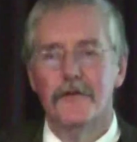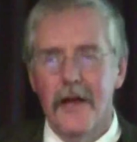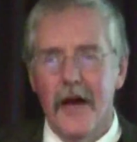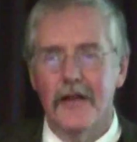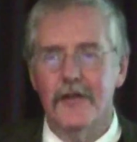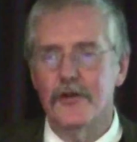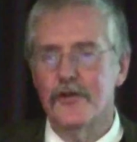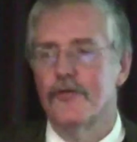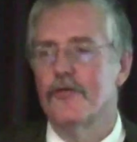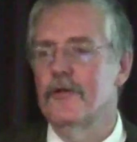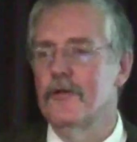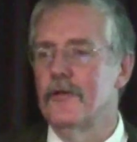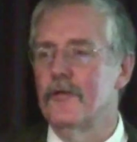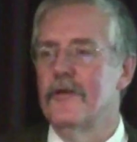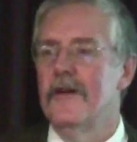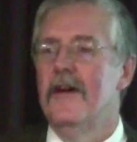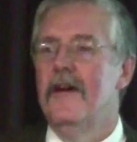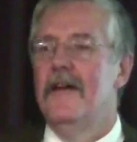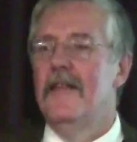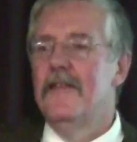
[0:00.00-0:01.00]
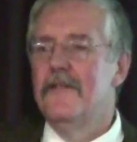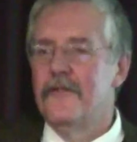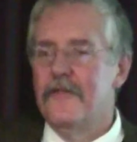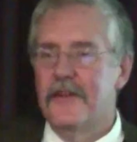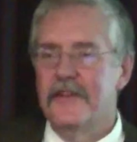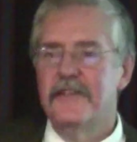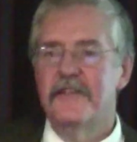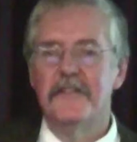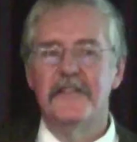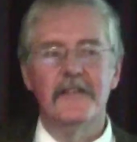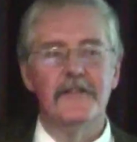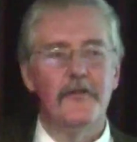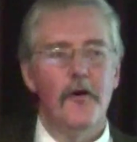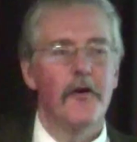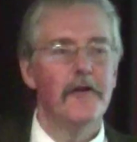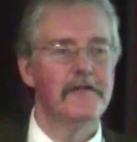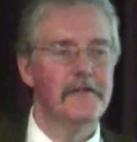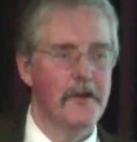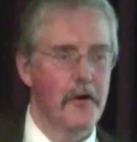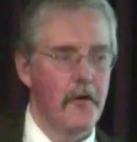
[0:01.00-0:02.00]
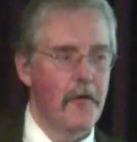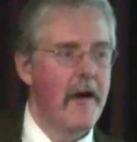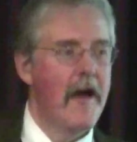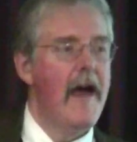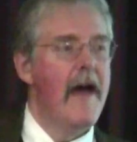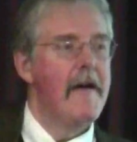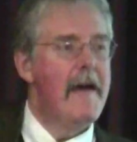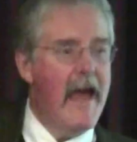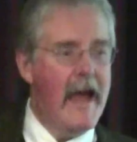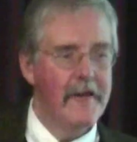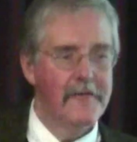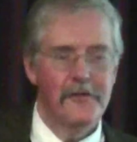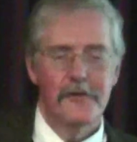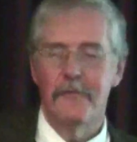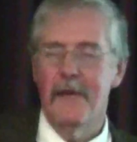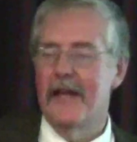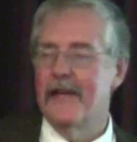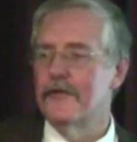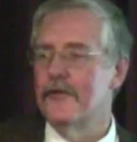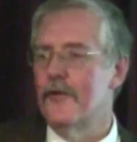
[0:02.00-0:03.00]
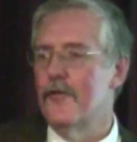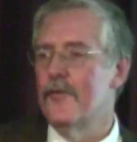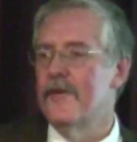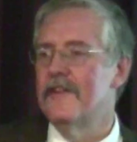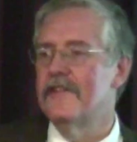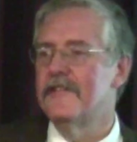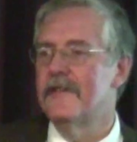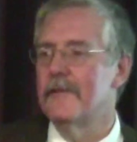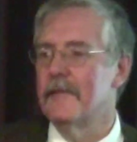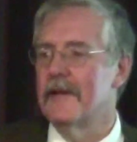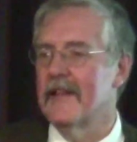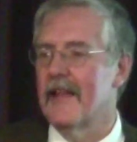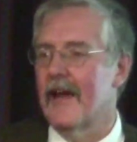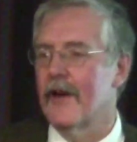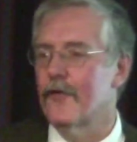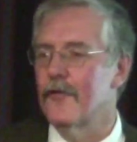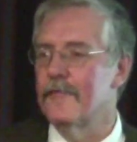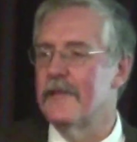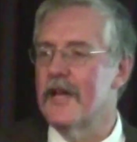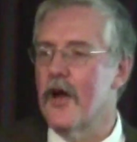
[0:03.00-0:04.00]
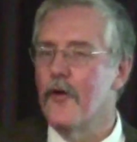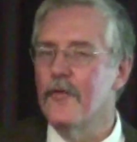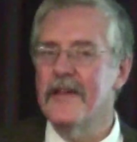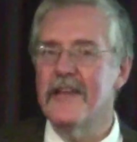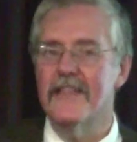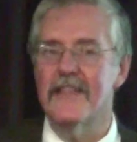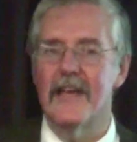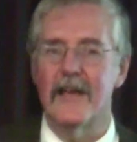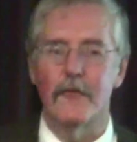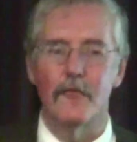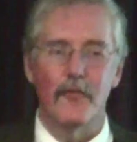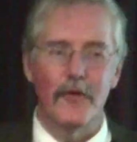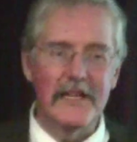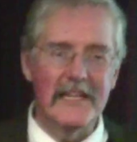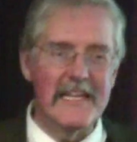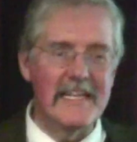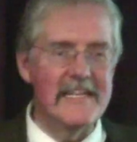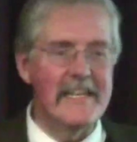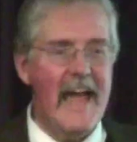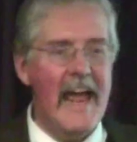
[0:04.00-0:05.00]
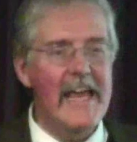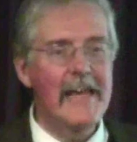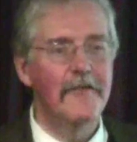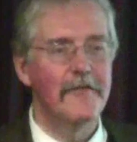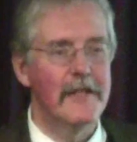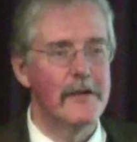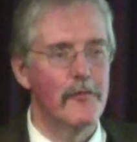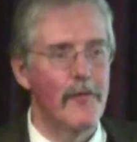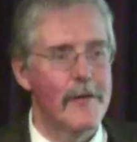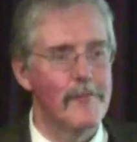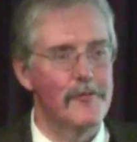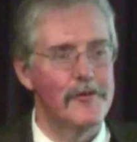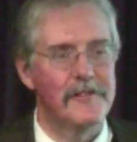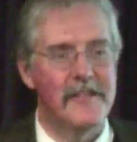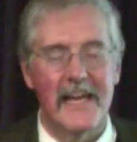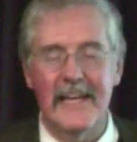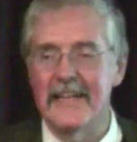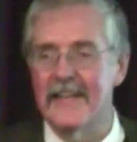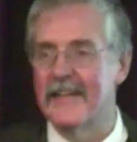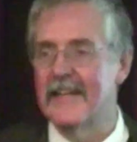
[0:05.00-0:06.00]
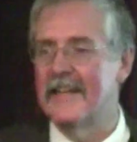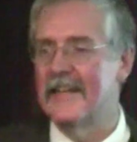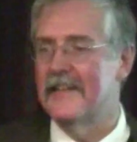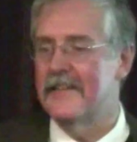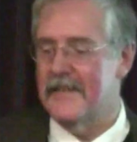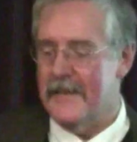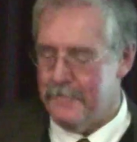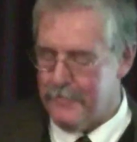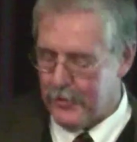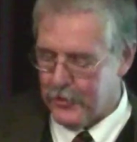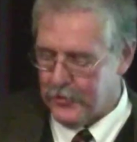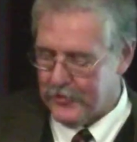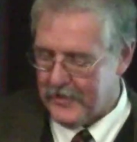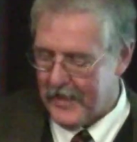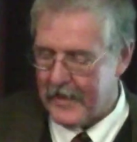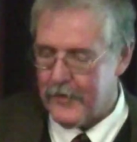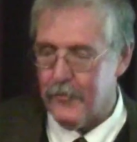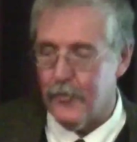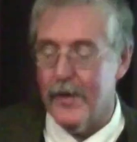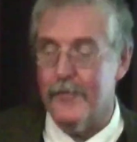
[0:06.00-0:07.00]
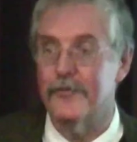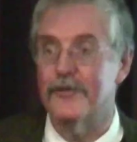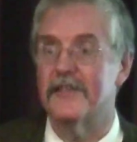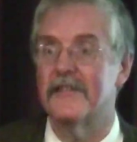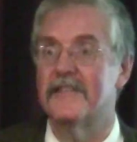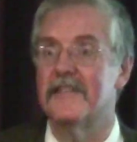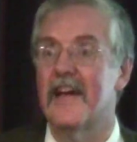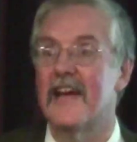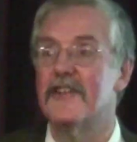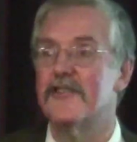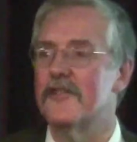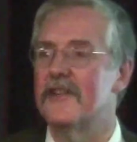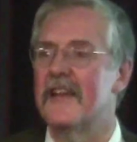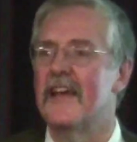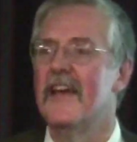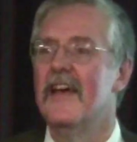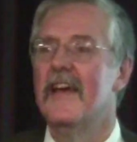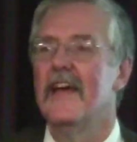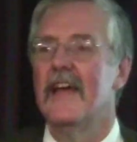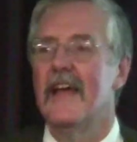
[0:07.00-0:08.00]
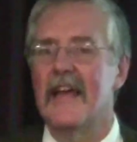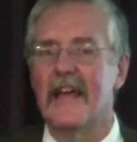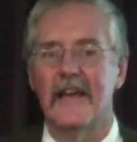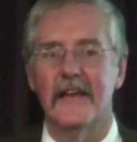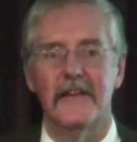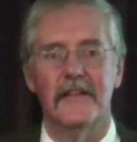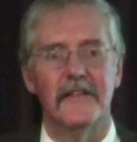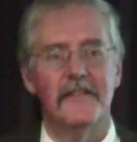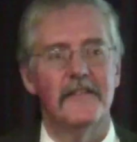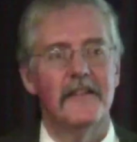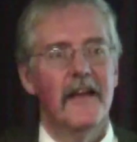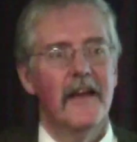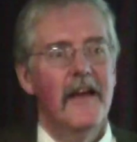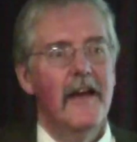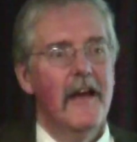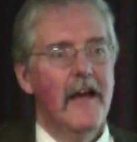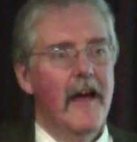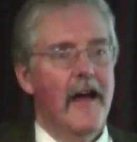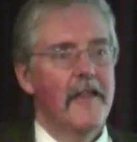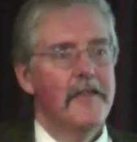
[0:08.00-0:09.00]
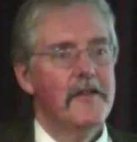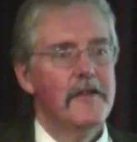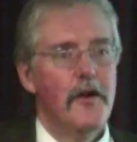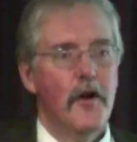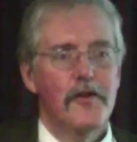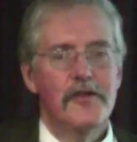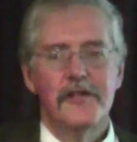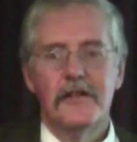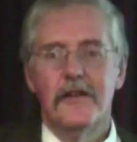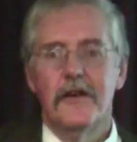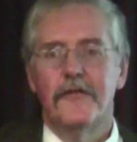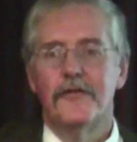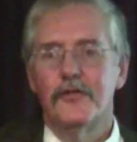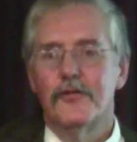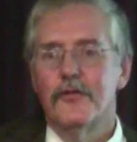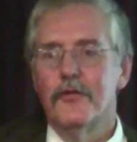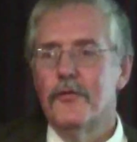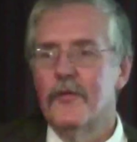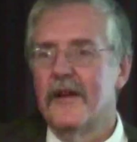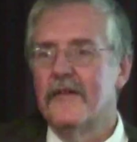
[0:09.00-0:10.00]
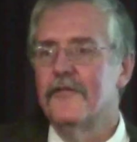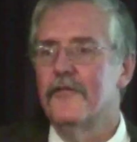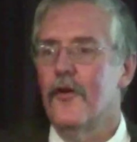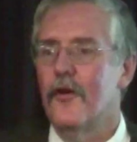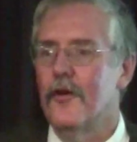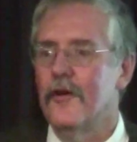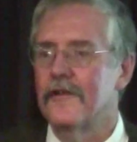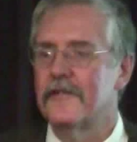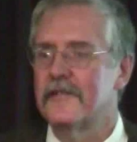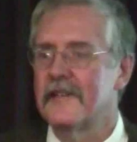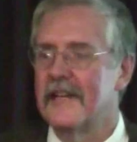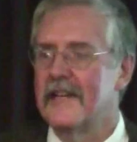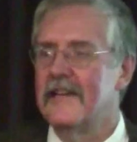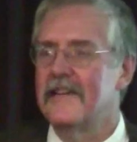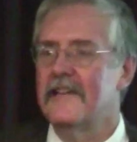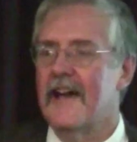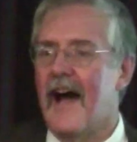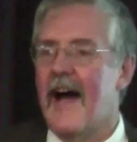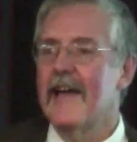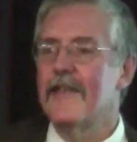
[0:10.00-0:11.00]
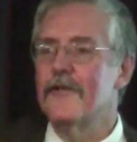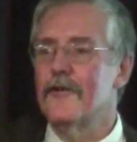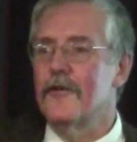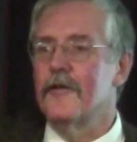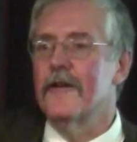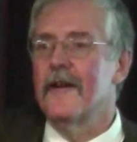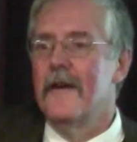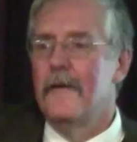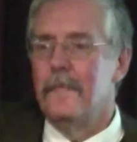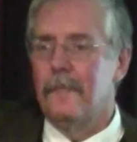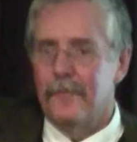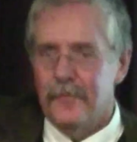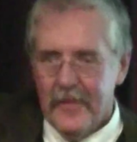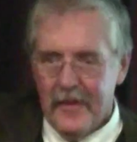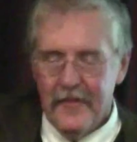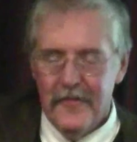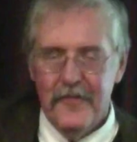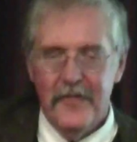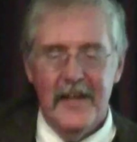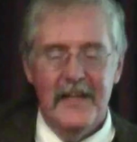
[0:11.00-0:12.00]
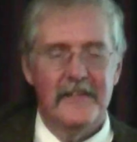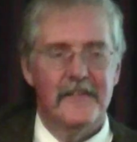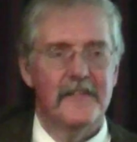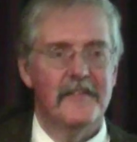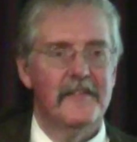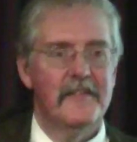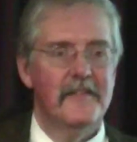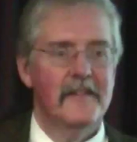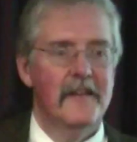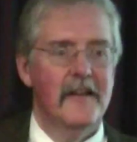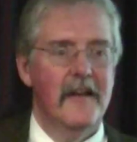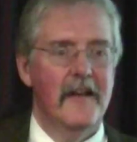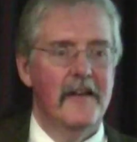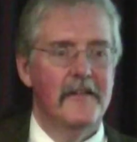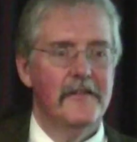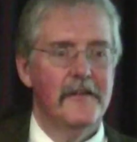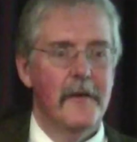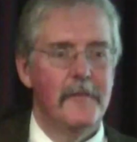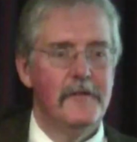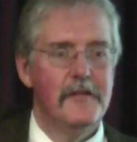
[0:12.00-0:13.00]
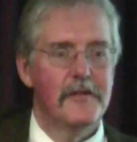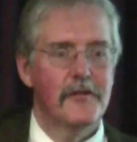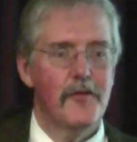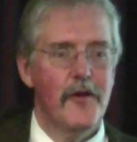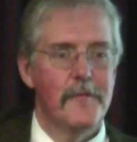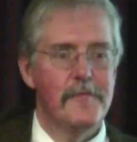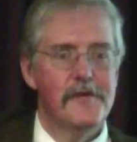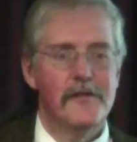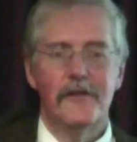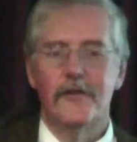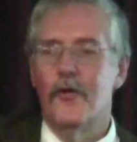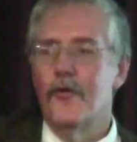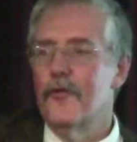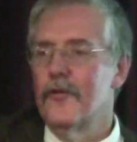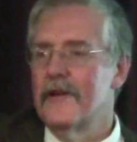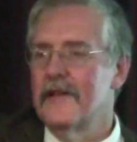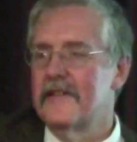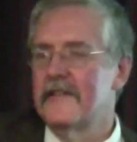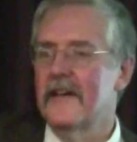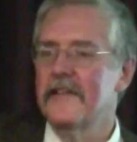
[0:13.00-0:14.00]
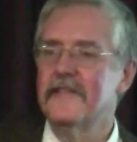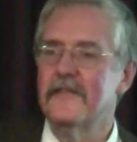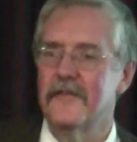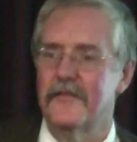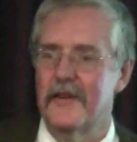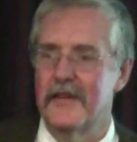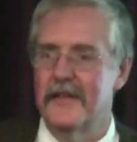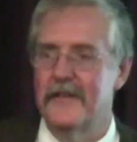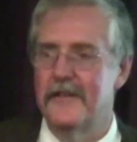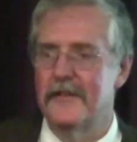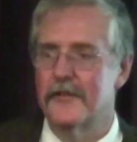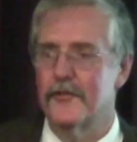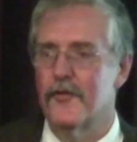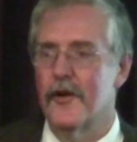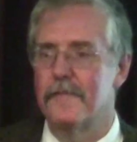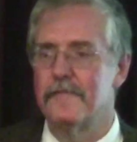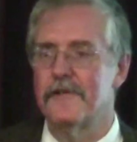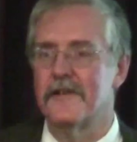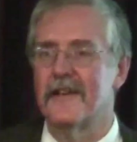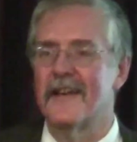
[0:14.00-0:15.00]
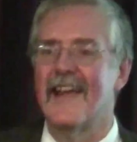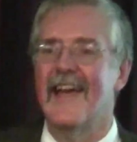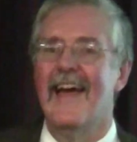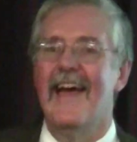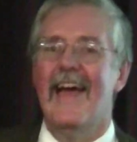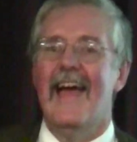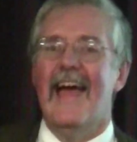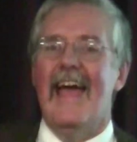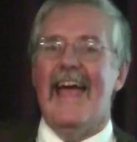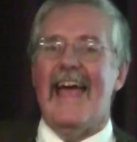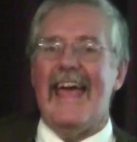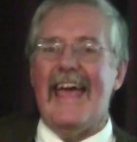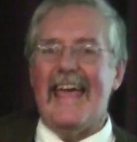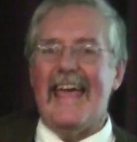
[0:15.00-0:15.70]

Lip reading: Not true. The physicists also have to make do with a simulacrum. The only thing really natively represented in a typical data representation is the notion of true and false. It is either fits some description or it doesn't fit a description.